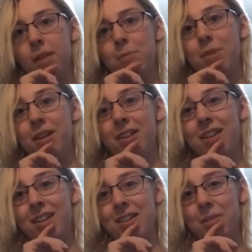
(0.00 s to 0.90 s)
But
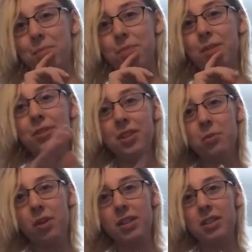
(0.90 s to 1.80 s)

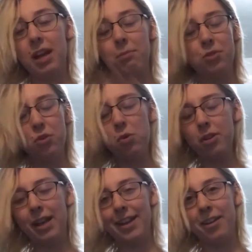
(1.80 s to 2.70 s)
I'm so
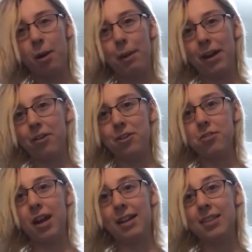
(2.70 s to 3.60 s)
glad I got back on
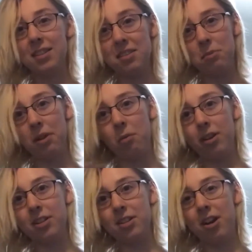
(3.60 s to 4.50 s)
track. This is what I
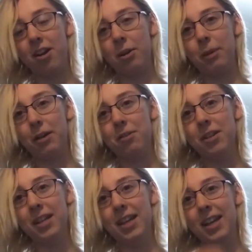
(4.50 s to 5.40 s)
wanted to talk about.
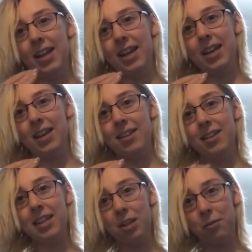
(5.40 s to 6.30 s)
And
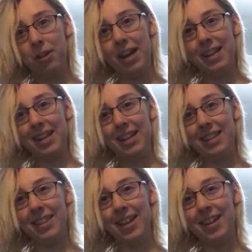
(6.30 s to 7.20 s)
thank you for hanging in
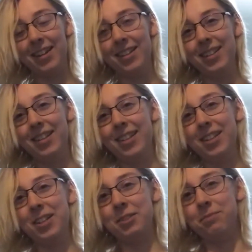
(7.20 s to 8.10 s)
there.
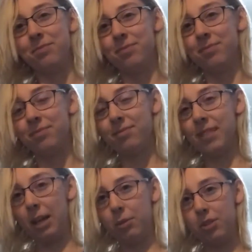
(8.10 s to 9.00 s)

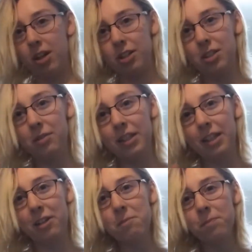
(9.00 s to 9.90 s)
I will talk to you later.